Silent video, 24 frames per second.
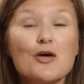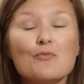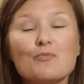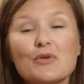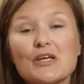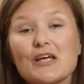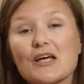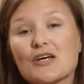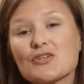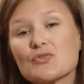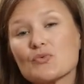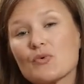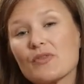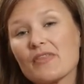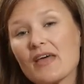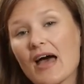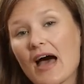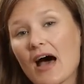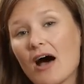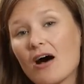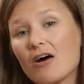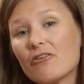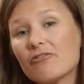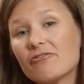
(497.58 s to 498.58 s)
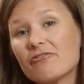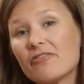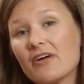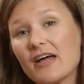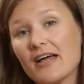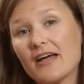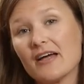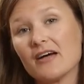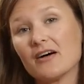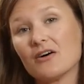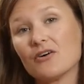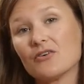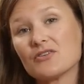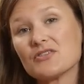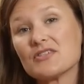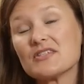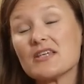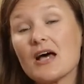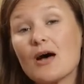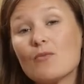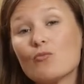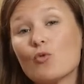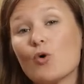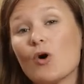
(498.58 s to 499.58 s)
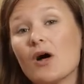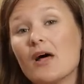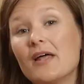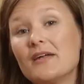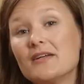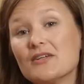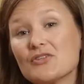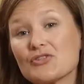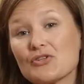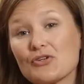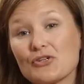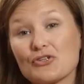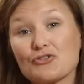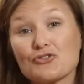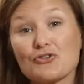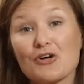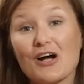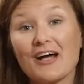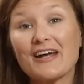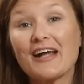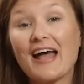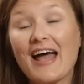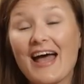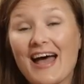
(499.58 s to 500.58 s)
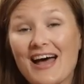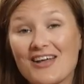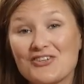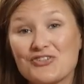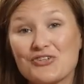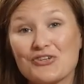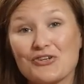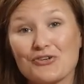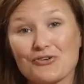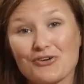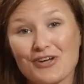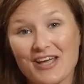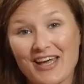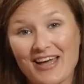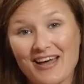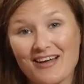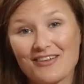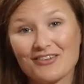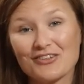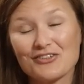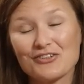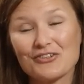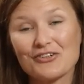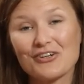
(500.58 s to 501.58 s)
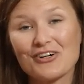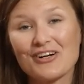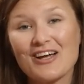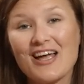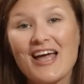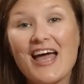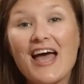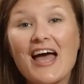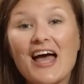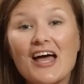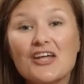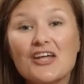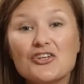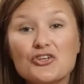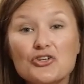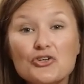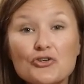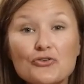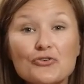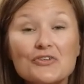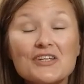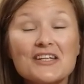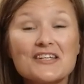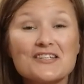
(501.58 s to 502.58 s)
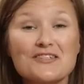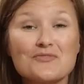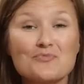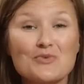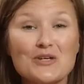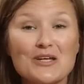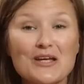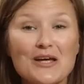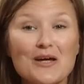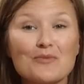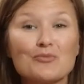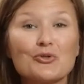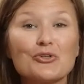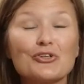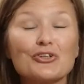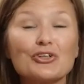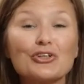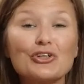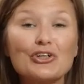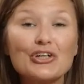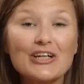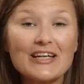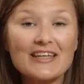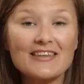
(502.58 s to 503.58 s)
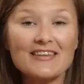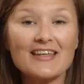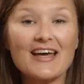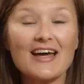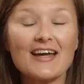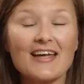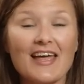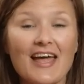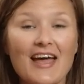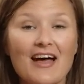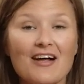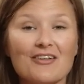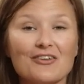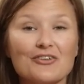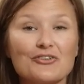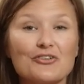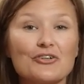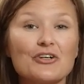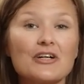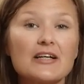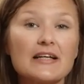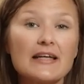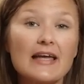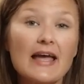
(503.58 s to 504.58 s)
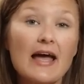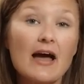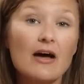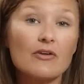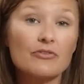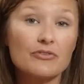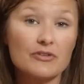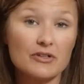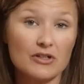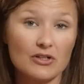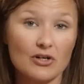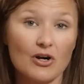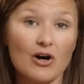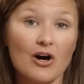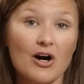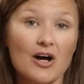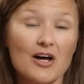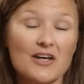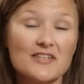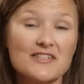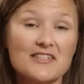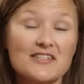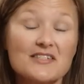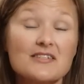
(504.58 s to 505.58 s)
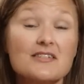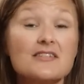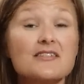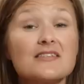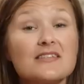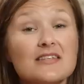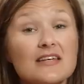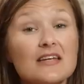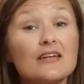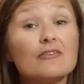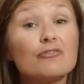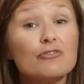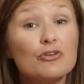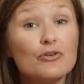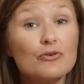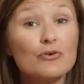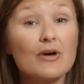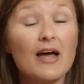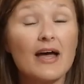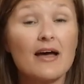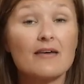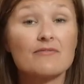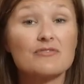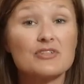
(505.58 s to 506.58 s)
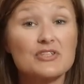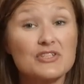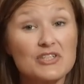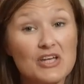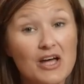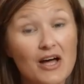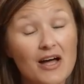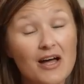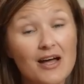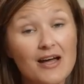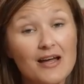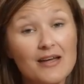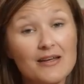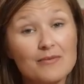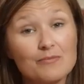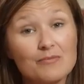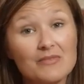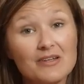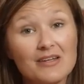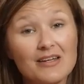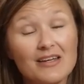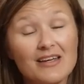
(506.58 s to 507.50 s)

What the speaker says: because without fail, someone is going to try to add to your calendar. And you need to be able to look at that calendar and count the cost to see if you have the time